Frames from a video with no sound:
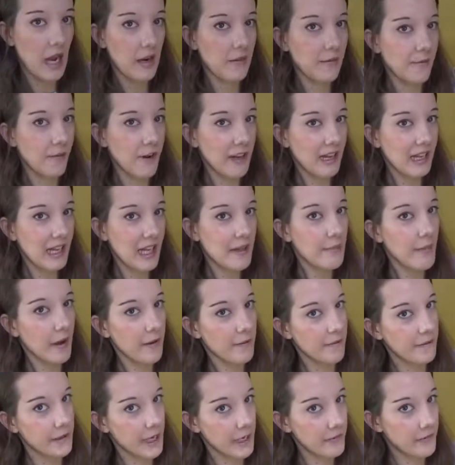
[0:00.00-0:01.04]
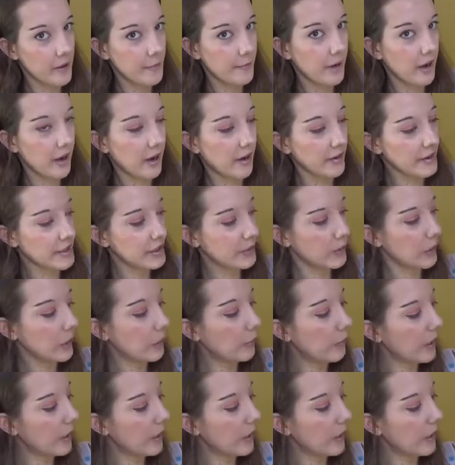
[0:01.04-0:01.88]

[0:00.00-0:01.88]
and frankly my favourite part